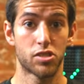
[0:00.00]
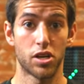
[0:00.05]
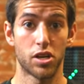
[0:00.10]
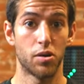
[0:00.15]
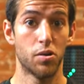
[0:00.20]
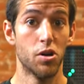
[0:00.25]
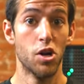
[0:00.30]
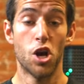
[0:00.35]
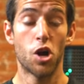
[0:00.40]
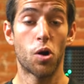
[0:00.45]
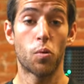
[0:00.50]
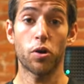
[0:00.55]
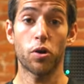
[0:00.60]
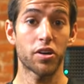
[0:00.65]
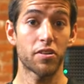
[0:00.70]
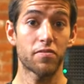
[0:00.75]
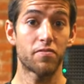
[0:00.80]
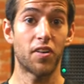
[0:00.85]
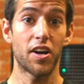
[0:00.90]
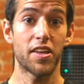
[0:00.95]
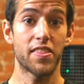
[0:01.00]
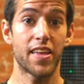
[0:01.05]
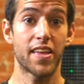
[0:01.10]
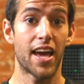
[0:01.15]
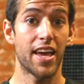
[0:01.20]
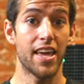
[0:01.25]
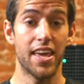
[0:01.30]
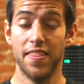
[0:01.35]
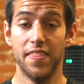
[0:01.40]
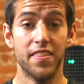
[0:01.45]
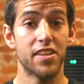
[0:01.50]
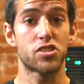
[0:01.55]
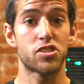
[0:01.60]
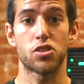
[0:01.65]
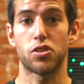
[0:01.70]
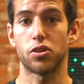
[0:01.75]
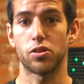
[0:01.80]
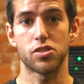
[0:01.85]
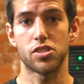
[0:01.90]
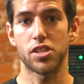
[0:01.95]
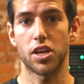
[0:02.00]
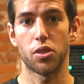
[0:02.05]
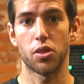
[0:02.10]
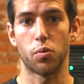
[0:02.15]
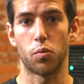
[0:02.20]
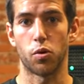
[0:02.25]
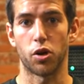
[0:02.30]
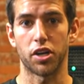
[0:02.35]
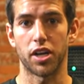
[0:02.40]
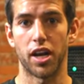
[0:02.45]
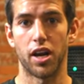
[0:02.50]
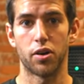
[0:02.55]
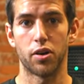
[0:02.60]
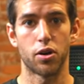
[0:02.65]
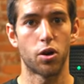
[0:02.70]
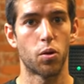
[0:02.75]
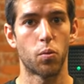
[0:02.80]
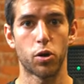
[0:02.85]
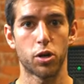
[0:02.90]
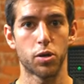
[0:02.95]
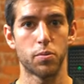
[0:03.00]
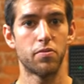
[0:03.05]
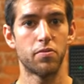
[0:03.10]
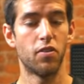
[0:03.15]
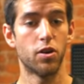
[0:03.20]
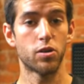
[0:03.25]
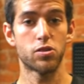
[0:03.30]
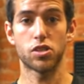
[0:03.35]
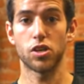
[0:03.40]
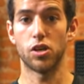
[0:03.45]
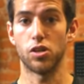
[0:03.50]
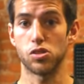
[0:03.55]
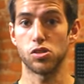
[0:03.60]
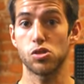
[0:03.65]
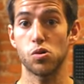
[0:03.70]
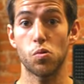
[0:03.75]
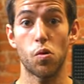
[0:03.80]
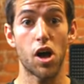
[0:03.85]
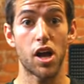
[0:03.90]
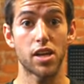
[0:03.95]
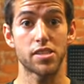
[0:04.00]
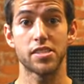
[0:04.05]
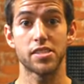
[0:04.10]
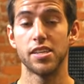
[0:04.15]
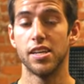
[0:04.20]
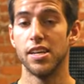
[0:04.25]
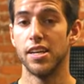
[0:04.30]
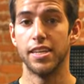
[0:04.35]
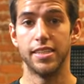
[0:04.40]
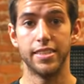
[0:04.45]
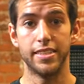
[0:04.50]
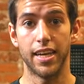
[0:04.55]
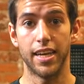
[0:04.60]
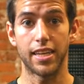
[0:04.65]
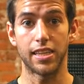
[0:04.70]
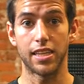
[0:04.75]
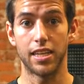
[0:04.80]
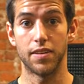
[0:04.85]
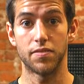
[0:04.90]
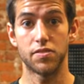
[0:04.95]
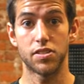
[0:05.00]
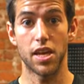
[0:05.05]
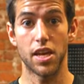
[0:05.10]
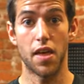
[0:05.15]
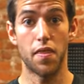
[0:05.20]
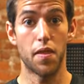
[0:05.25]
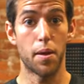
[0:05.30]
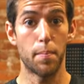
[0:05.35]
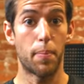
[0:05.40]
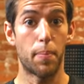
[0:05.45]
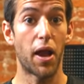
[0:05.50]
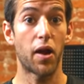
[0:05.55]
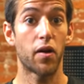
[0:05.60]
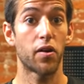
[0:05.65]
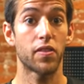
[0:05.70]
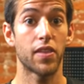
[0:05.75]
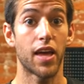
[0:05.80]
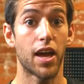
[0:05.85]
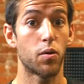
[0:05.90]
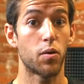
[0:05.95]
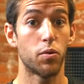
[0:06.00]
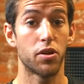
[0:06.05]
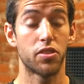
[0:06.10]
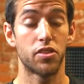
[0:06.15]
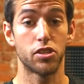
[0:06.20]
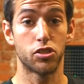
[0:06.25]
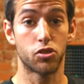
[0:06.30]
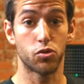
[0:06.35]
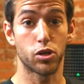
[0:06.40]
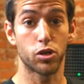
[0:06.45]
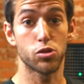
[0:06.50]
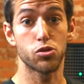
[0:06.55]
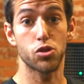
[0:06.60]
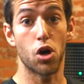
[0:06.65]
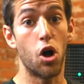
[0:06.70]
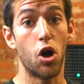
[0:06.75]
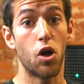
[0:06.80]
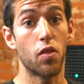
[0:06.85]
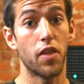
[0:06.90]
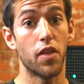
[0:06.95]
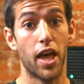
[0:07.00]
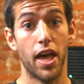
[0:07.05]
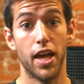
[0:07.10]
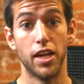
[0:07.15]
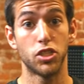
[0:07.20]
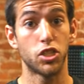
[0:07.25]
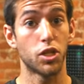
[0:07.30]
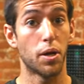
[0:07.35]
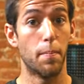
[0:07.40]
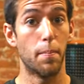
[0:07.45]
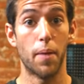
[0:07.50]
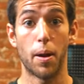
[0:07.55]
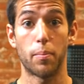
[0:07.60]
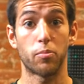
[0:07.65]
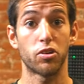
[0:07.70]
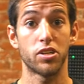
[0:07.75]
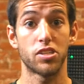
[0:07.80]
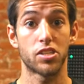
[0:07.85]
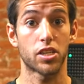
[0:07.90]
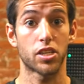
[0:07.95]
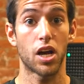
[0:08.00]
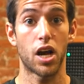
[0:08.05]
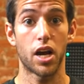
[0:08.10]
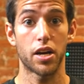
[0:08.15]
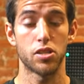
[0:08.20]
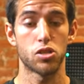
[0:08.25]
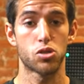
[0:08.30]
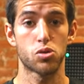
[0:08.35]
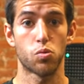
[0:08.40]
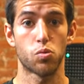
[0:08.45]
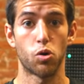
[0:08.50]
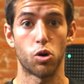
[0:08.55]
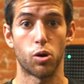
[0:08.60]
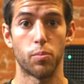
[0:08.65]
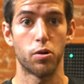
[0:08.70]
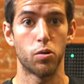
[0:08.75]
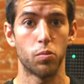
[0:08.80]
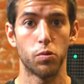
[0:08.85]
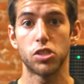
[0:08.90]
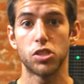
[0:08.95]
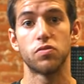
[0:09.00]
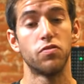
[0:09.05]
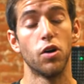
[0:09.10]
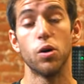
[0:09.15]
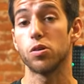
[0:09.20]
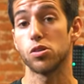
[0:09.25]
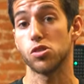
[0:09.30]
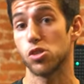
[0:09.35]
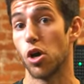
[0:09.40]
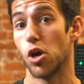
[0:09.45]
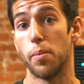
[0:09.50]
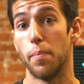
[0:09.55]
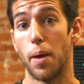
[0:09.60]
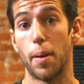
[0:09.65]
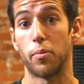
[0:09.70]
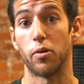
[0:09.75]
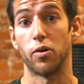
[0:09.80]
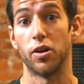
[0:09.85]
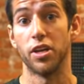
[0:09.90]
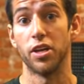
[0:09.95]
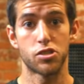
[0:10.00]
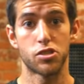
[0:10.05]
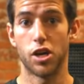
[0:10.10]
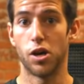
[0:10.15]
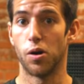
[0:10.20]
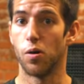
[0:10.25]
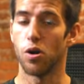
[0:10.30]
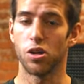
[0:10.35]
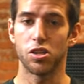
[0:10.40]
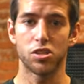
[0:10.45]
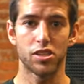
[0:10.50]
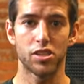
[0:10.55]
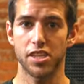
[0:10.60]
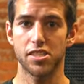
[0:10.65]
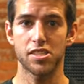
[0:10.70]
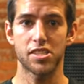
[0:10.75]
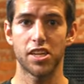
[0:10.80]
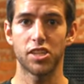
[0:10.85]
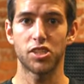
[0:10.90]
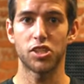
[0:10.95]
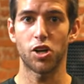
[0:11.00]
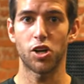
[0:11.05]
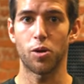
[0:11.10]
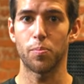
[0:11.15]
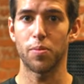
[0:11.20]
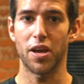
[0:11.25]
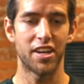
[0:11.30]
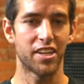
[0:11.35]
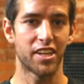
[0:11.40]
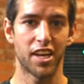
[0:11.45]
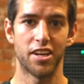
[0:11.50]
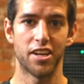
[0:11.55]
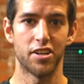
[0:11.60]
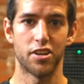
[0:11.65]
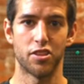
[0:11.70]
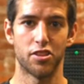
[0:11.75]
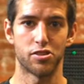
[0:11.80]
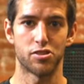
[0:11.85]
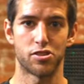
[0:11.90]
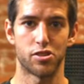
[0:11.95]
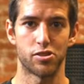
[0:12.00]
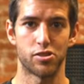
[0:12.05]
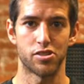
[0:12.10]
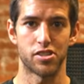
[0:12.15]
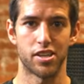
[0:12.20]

So we're gonna fight that in this third set of the workout. We're gonna be focusing on squats, deadlifts, and then pairing that with drills on the edge, memory, saccade, and swarm, which focus on memory. So let's stay sharp and get into this third